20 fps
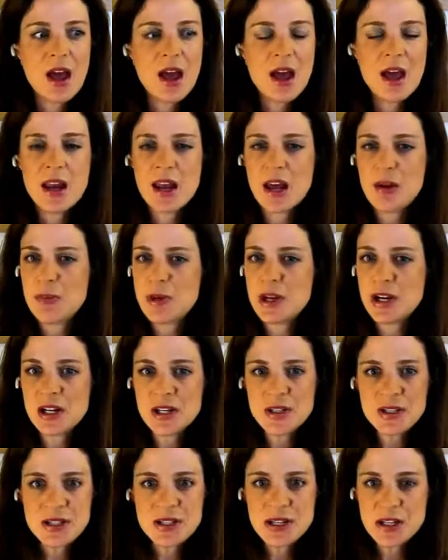and had been
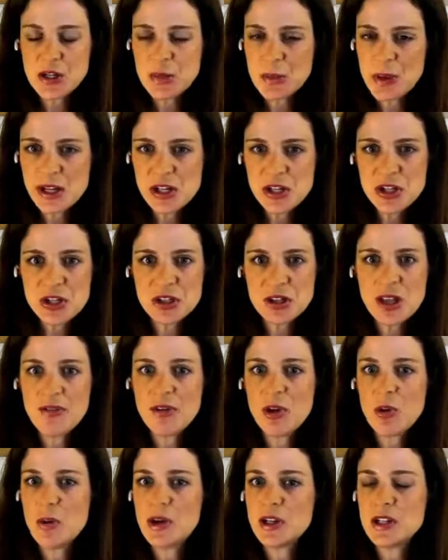at a senior manager
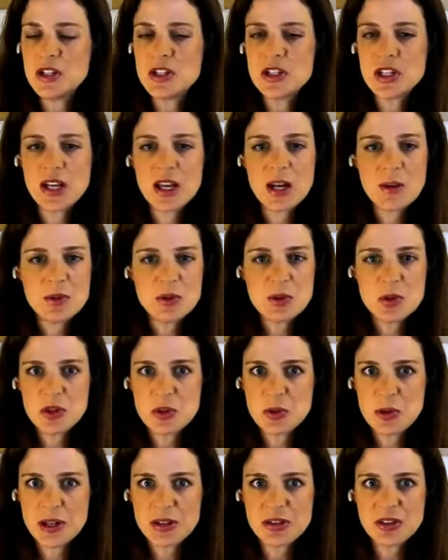level, wanted to get up to a
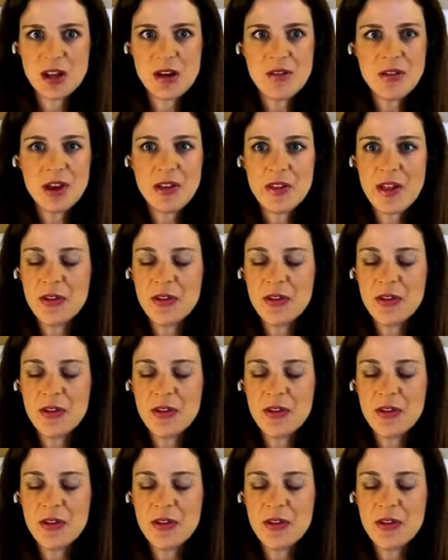director level.